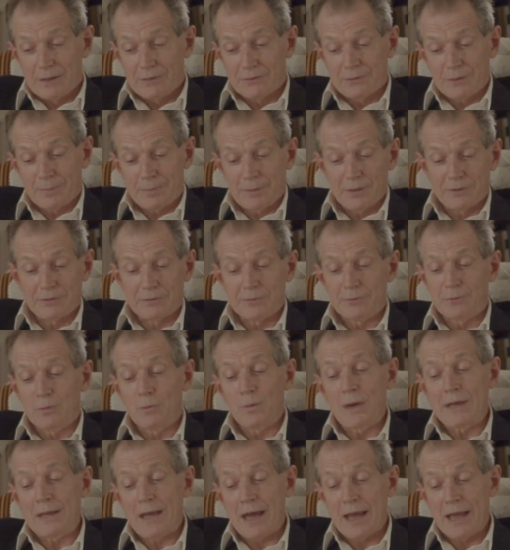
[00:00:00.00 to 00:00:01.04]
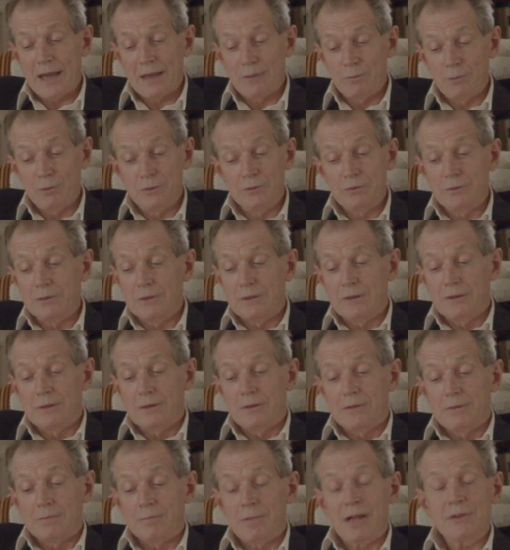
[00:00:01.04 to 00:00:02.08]
Sir Percival, when I would
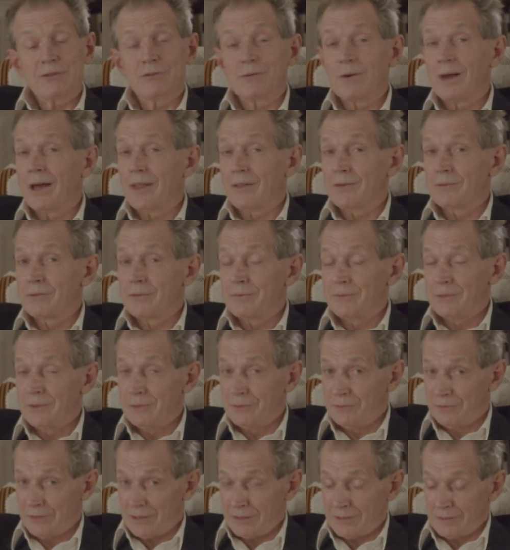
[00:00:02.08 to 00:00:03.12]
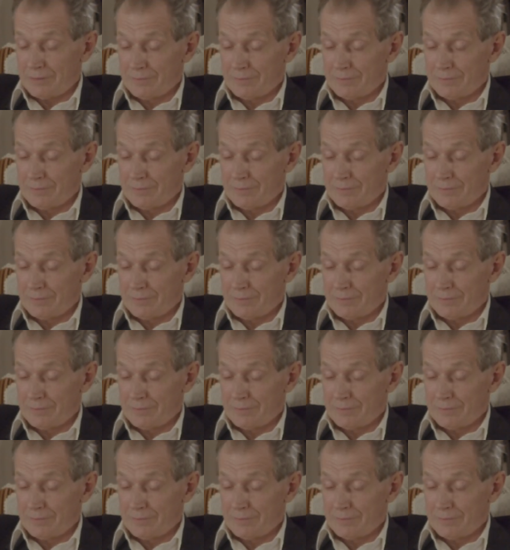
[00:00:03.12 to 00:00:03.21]
much rather refuse it.